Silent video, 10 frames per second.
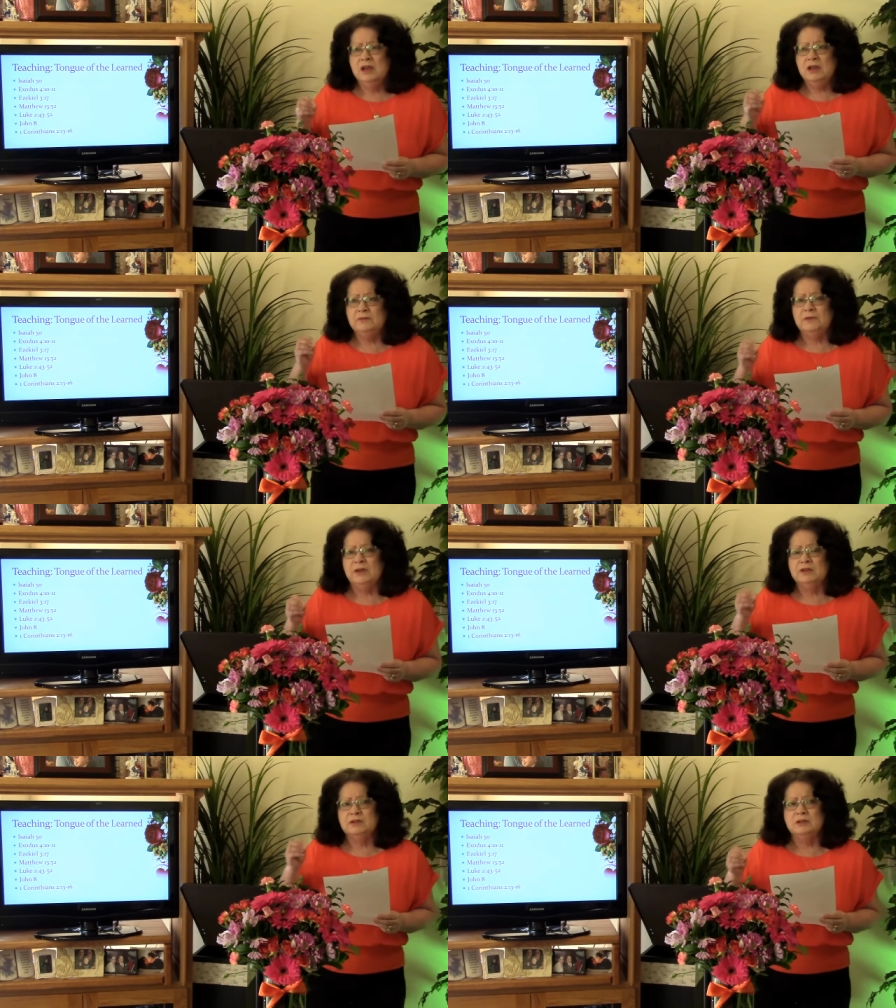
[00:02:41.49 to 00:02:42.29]
And
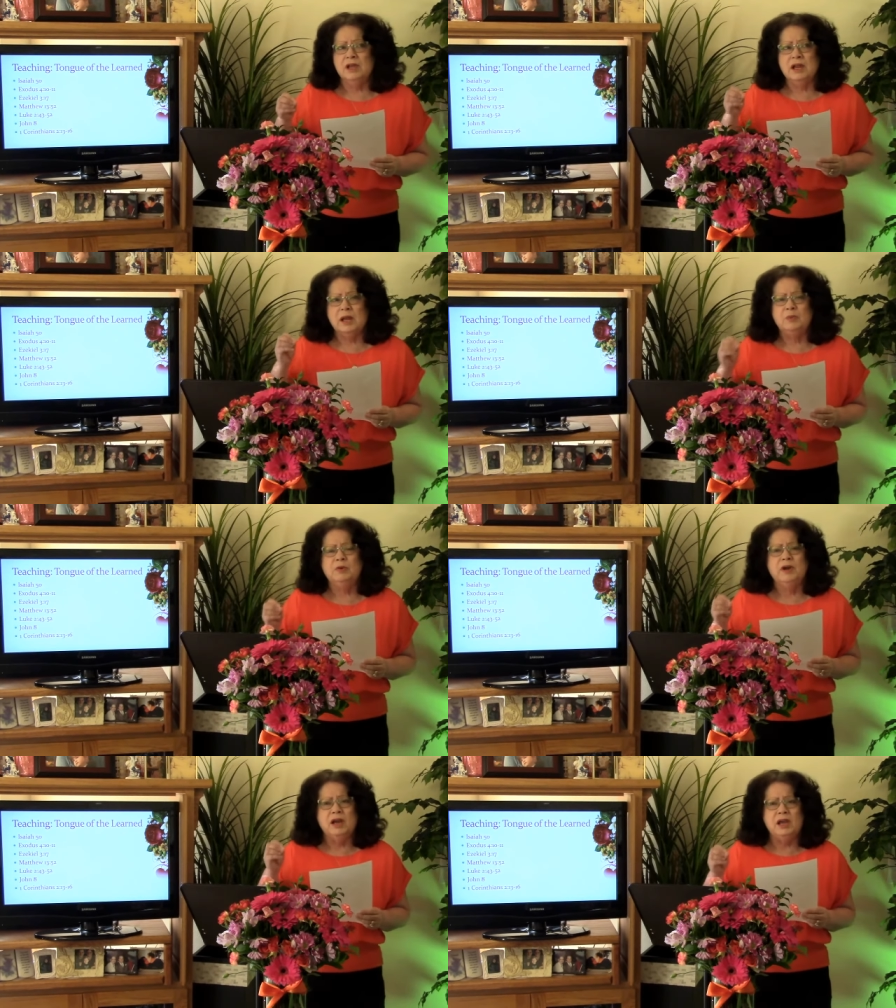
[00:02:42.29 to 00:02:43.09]
Father, tonight I
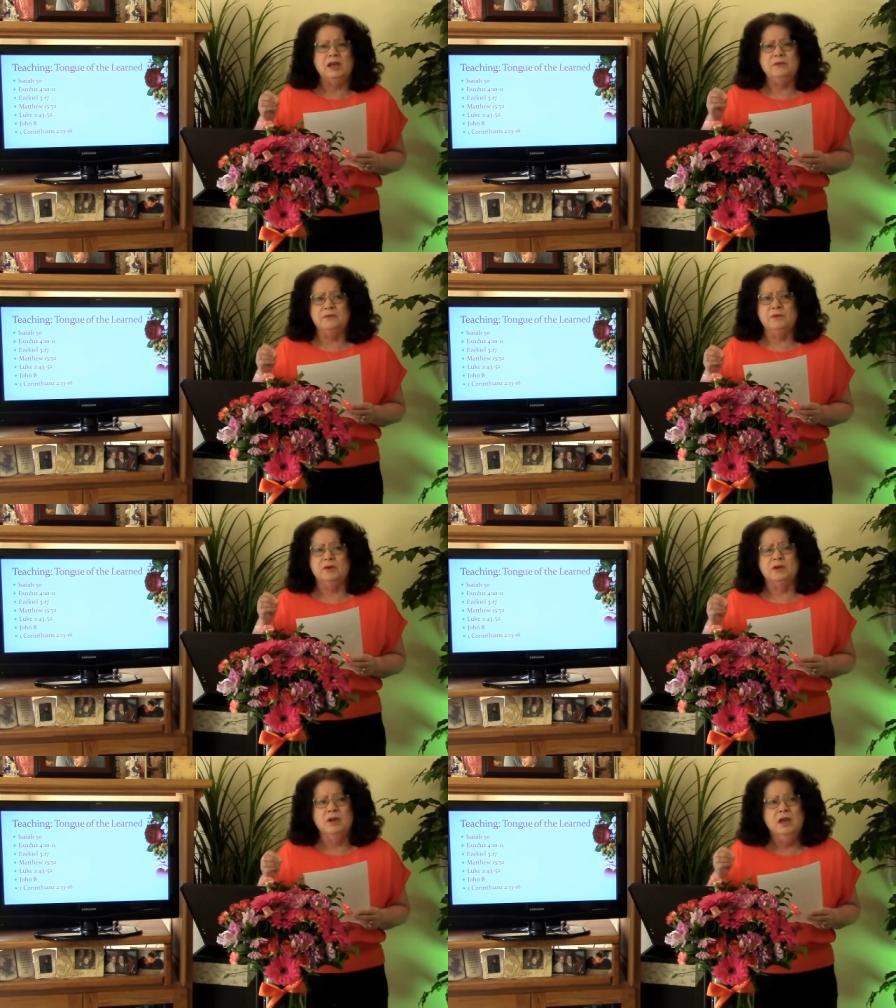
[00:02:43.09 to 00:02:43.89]
pray
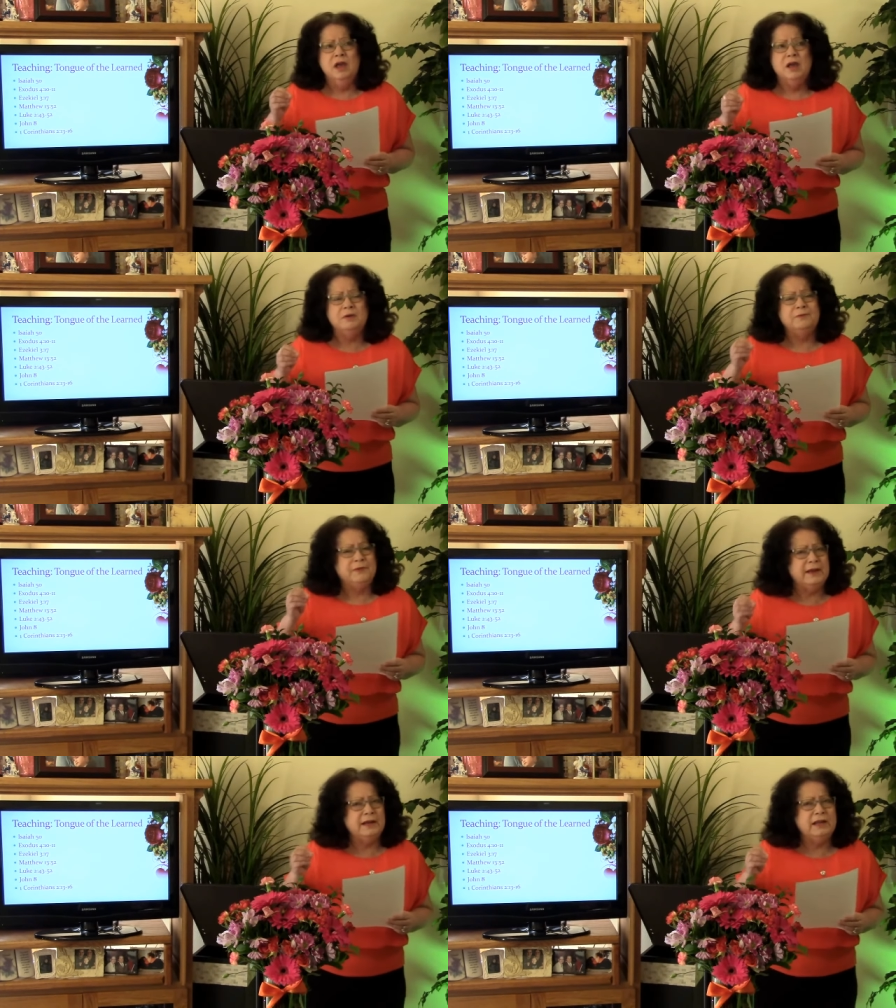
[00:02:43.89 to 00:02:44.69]
for uh,
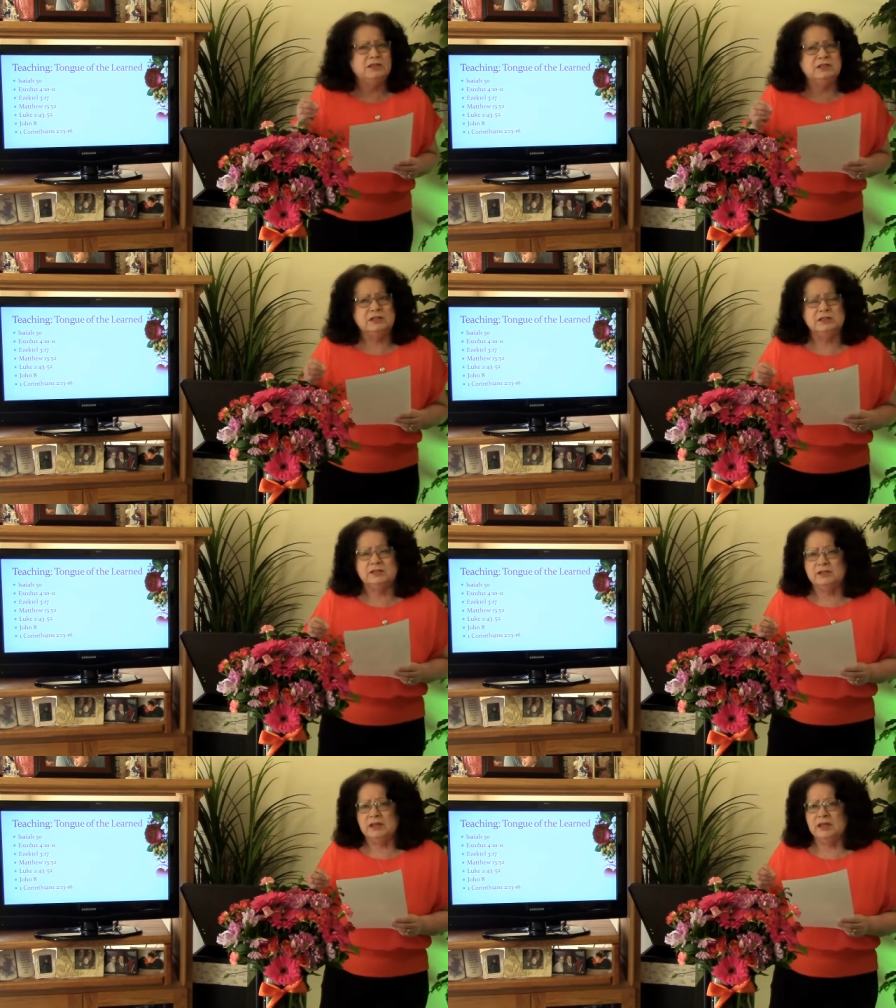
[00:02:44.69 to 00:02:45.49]

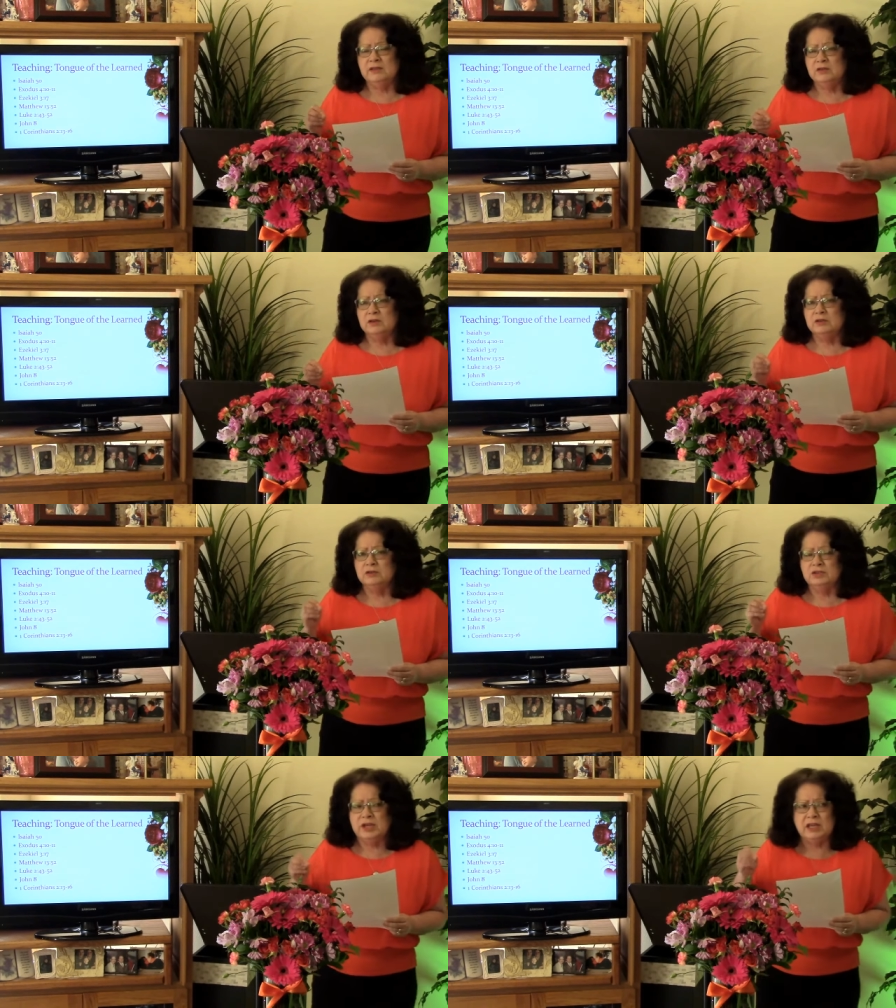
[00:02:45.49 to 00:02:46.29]
finances in their
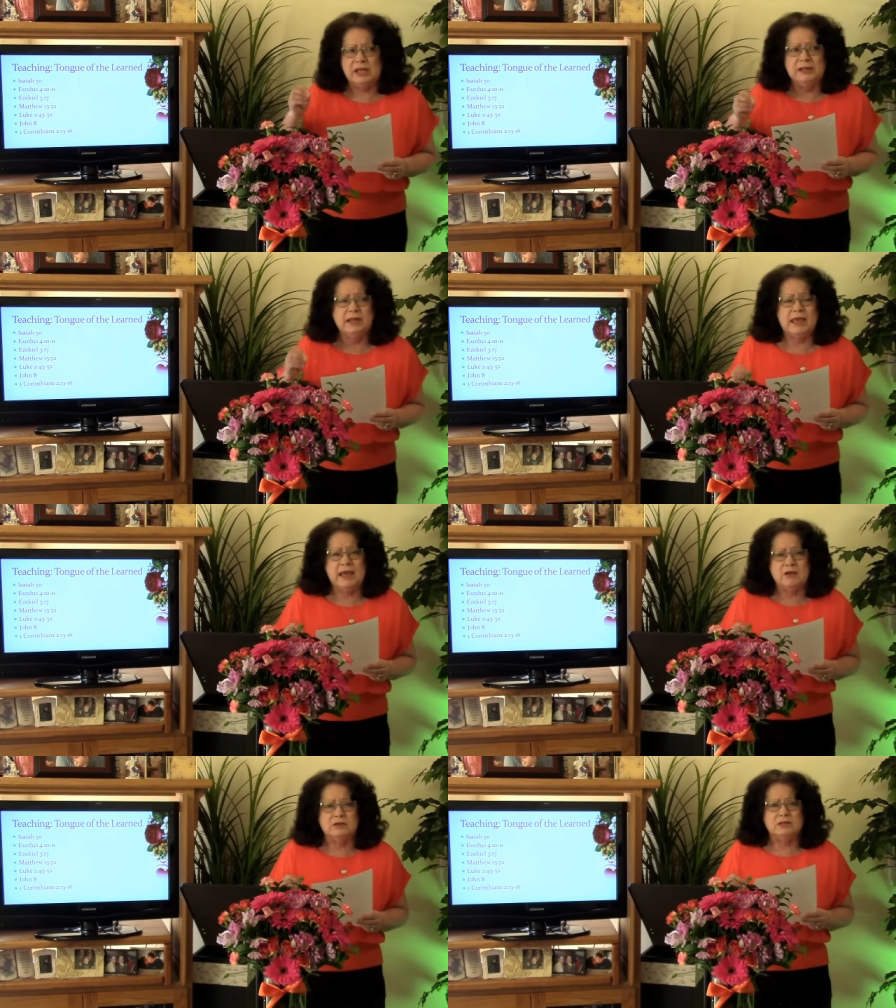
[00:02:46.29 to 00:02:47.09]
checking
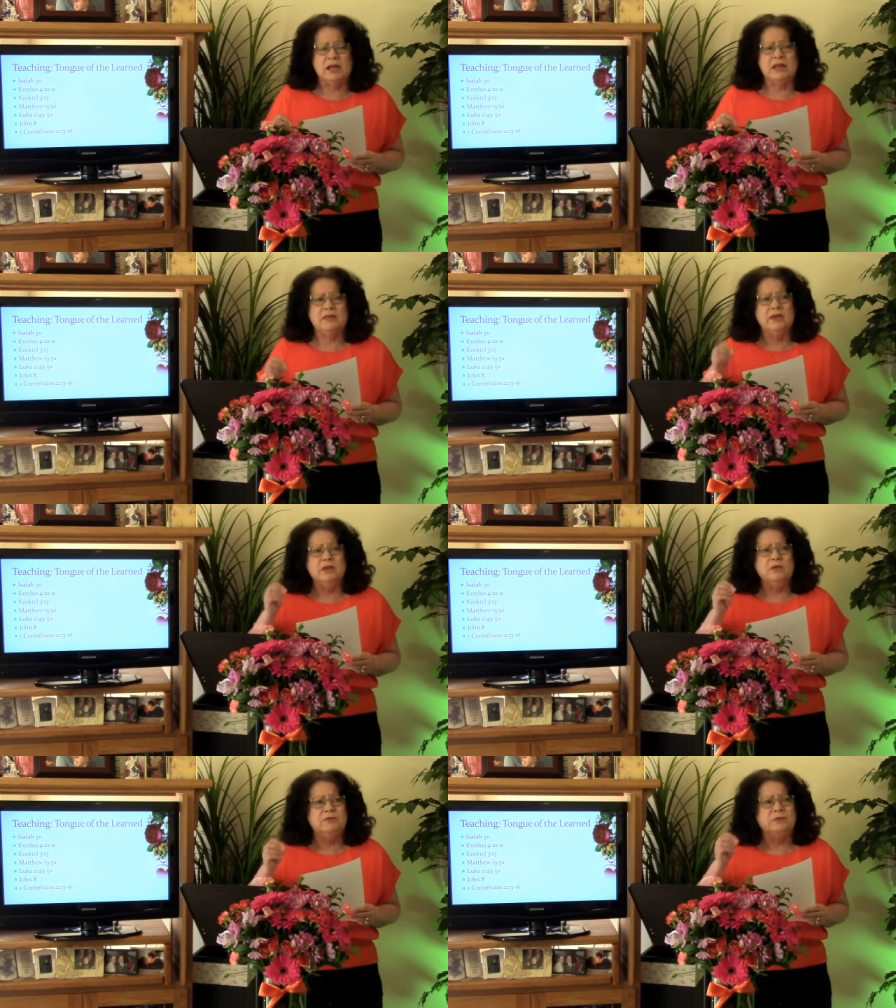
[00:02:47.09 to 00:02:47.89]
accounts. I thank
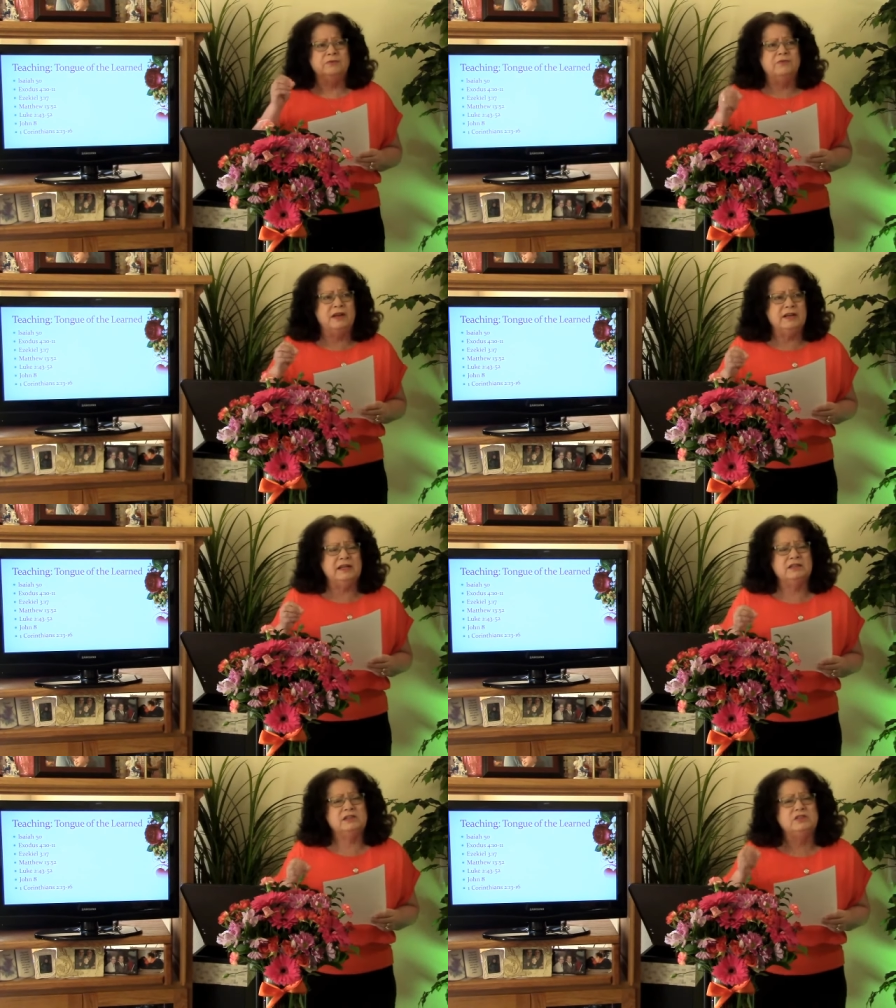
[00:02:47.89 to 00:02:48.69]
you for
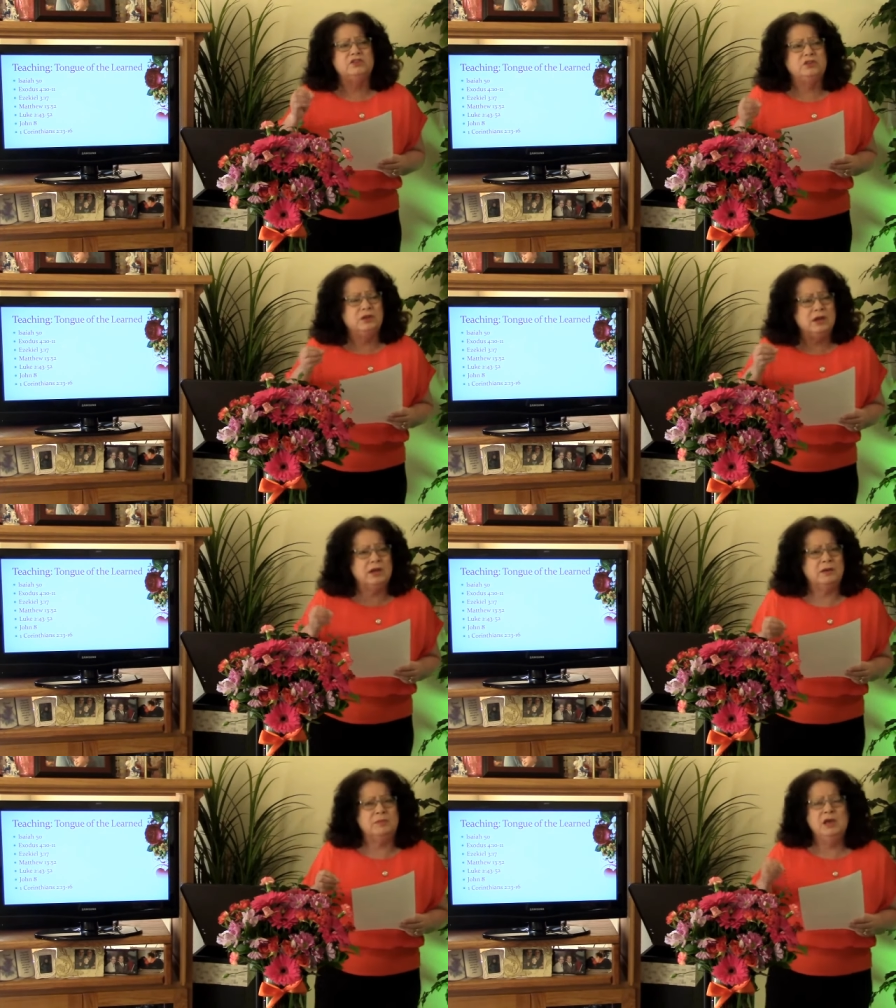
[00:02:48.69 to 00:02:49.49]
finances to come.